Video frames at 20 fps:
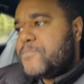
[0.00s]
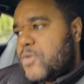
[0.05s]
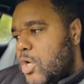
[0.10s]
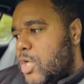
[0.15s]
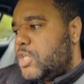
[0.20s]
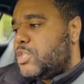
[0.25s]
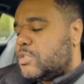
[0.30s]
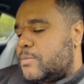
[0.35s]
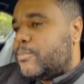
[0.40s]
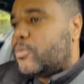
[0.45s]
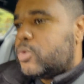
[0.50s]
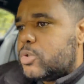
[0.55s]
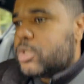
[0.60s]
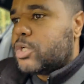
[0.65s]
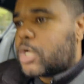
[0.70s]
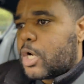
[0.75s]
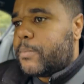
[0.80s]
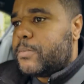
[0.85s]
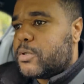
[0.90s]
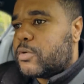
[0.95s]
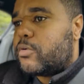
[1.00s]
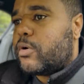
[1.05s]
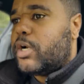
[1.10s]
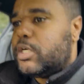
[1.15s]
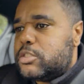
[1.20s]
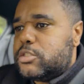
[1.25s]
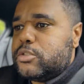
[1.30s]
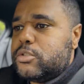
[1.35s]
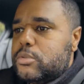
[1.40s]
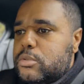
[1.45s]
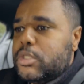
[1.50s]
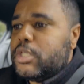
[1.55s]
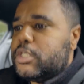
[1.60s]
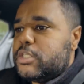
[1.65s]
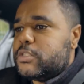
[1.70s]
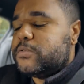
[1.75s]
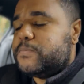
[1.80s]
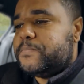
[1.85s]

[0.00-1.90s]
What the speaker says: Right, this is more than a couple of grand to do this,